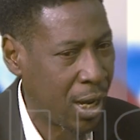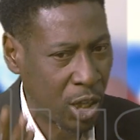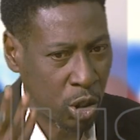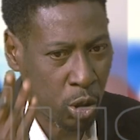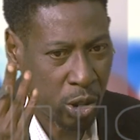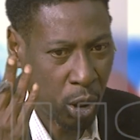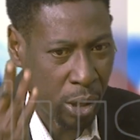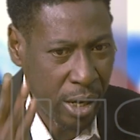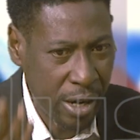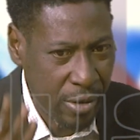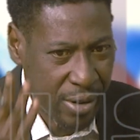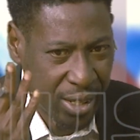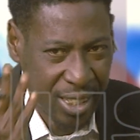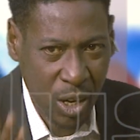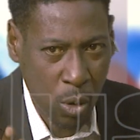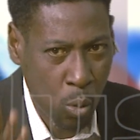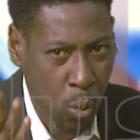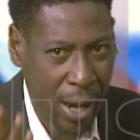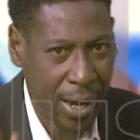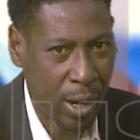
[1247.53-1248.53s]
So the only
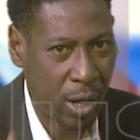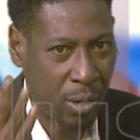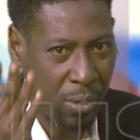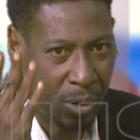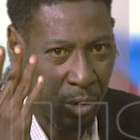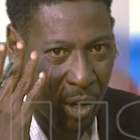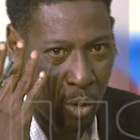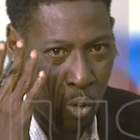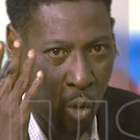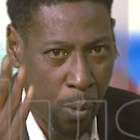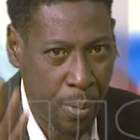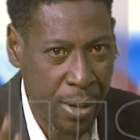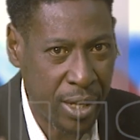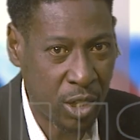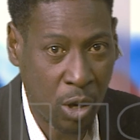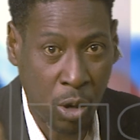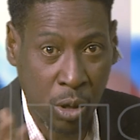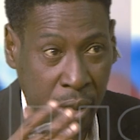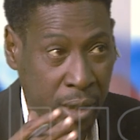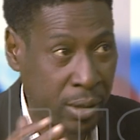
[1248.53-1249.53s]
reason why Iwobi
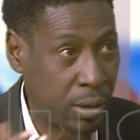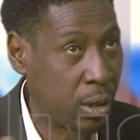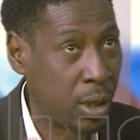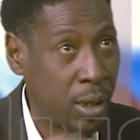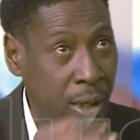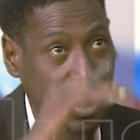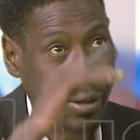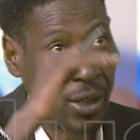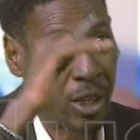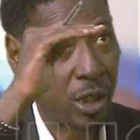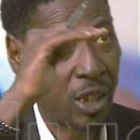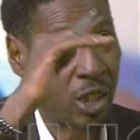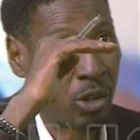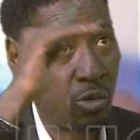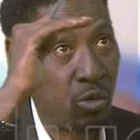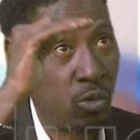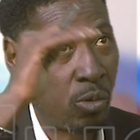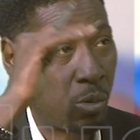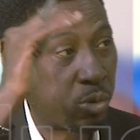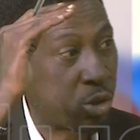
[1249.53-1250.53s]
is on
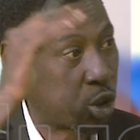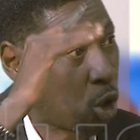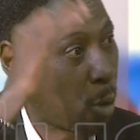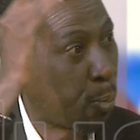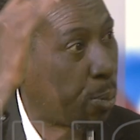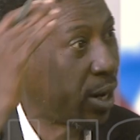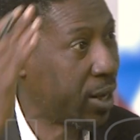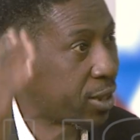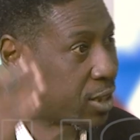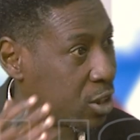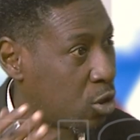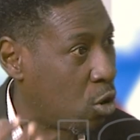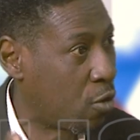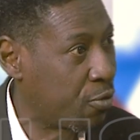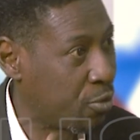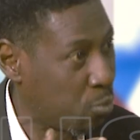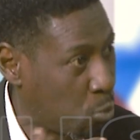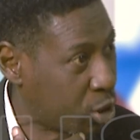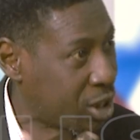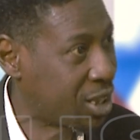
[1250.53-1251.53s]
the top list
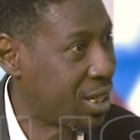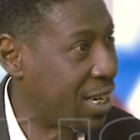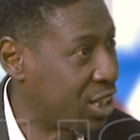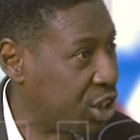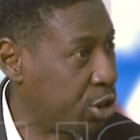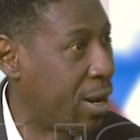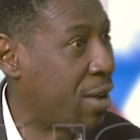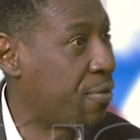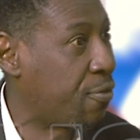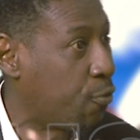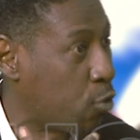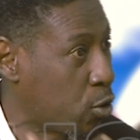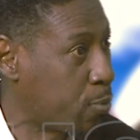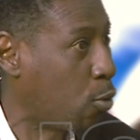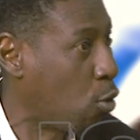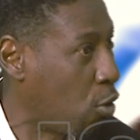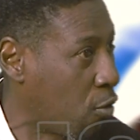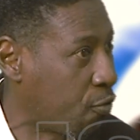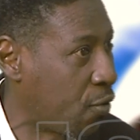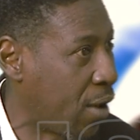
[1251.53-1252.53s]
of most Nigerian
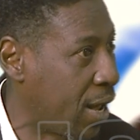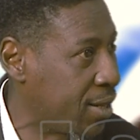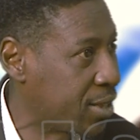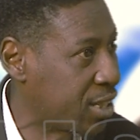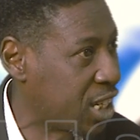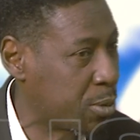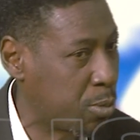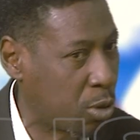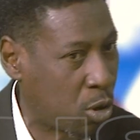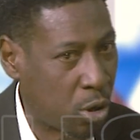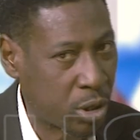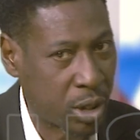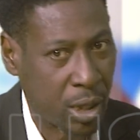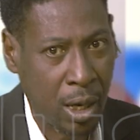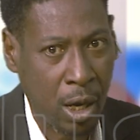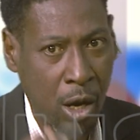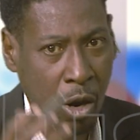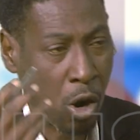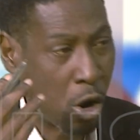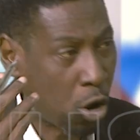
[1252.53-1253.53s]
football fans is because
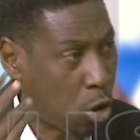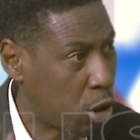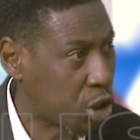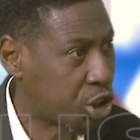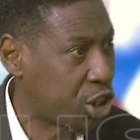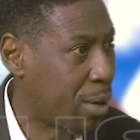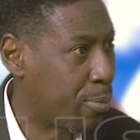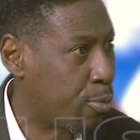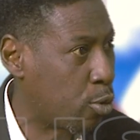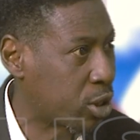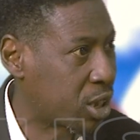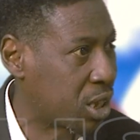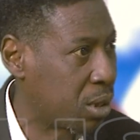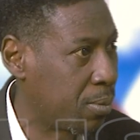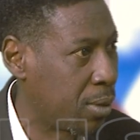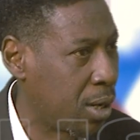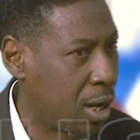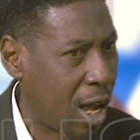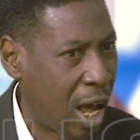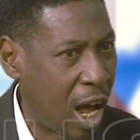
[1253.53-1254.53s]
Okocha brought him,